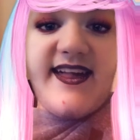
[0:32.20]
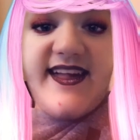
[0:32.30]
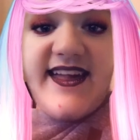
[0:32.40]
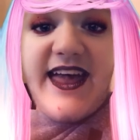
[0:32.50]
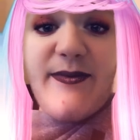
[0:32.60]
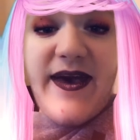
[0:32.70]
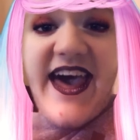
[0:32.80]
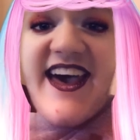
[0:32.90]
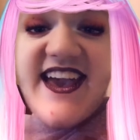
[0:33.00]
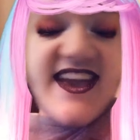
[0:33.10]
I'm um,
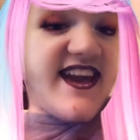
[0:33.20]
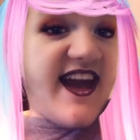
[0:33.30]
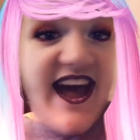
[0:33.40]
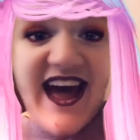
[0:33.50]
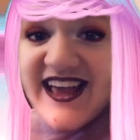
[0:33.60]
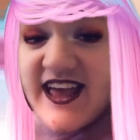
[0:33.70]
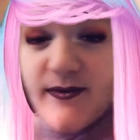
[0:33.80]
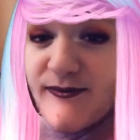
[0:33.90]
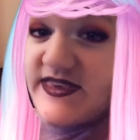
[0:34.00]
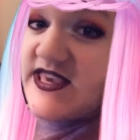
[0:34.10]
high. I have
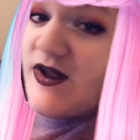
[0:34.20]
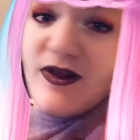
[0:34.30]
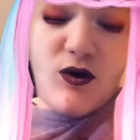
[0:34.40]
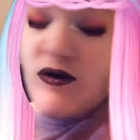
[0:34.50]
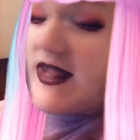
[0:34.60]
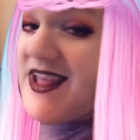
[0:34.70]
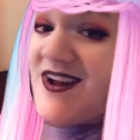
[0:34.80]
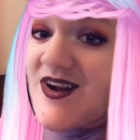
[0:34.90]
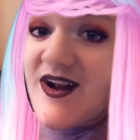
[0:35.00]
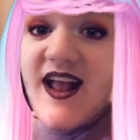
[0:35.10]
unicorn
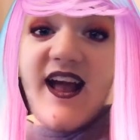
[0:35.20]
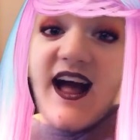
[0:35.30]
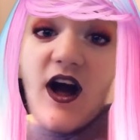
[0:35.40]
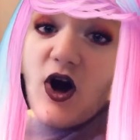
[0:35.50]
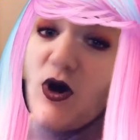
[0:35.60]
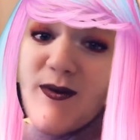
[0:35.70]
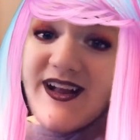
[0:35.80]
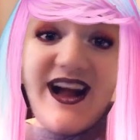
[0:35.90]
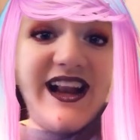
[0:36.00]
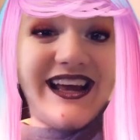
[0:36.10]
hair. Oh my
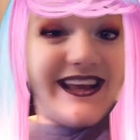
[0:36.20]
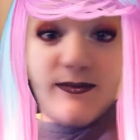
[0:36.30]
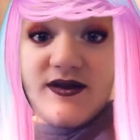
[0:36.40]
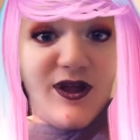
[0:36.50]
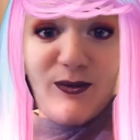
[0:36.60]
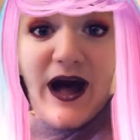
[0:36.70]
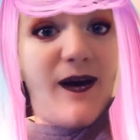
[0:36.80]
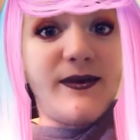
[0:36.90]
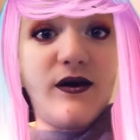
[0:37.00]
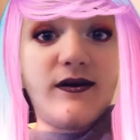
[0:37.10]
god, I am so
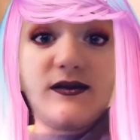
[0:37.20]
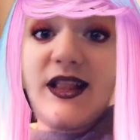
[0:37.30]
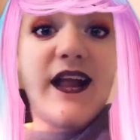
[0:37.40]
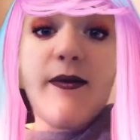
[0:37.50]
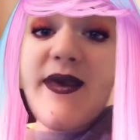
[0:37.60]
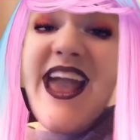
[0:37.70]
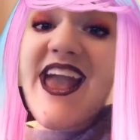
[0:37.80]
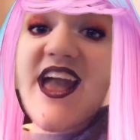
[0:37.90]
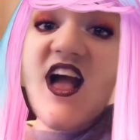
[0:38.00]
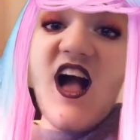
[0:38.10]
popular. Look at me.
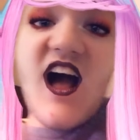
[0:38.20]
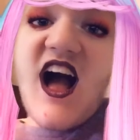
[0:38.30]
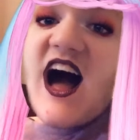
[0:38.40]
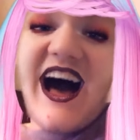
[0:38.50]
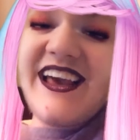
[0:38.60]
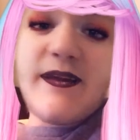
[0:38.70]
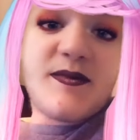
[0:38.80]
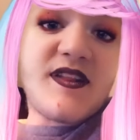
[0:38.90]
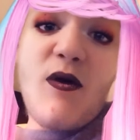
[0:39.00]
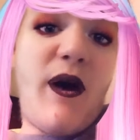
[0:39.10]
I am
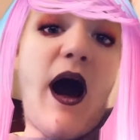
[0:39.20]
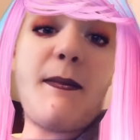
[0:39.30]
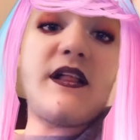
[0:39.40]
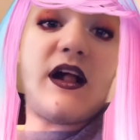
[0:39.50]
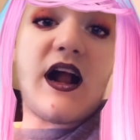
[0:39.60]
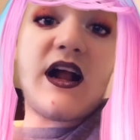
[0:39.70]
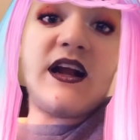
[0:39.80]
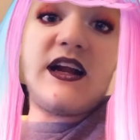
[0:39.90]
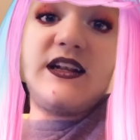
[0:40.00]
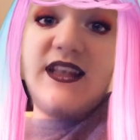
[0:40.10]
so popular.
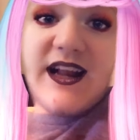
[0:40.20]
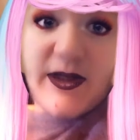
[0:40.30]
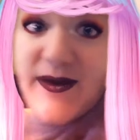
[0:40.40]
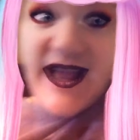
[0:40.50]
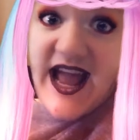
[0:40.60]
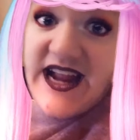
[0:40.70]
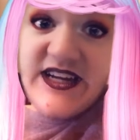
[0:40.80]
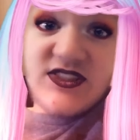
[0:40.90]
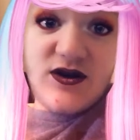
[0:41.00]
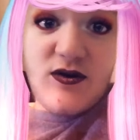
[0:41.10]
Look at my
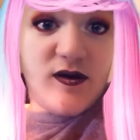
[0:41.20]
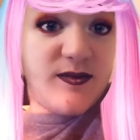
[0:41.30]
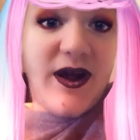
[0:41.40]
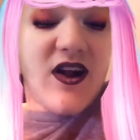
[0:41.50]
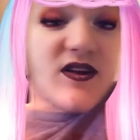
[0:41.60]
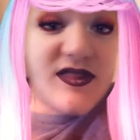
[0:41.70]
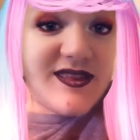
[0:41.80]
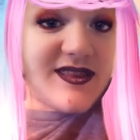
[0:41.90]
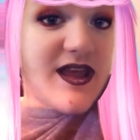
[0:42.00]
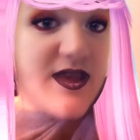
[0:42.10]
angel sparks.
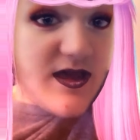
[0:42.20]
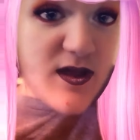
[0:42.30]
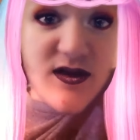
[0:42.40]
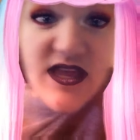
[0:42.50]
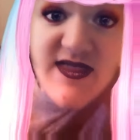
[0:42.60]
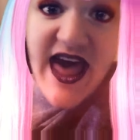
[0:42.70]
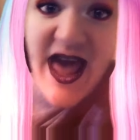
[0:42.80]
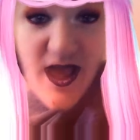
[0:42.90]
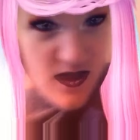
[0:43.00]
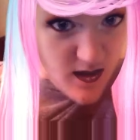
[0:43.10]
You see that?
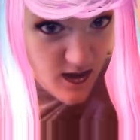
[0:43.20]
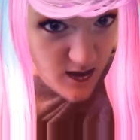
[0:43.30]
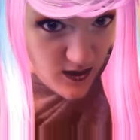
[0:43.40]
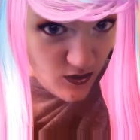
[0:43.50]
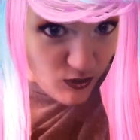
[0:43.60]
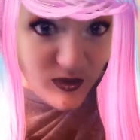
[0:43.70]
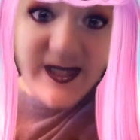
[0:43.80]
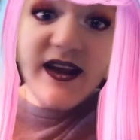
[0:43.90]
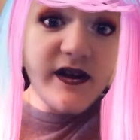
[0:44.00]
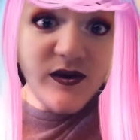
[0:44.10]
What do
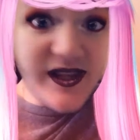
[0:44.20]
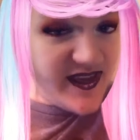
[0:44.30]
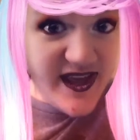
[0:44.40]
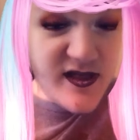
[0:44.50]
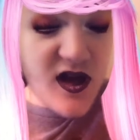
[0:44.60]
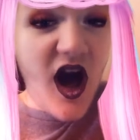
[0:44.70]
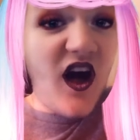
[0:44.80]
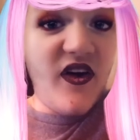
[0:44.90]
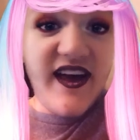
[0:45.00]
you what do kids call it?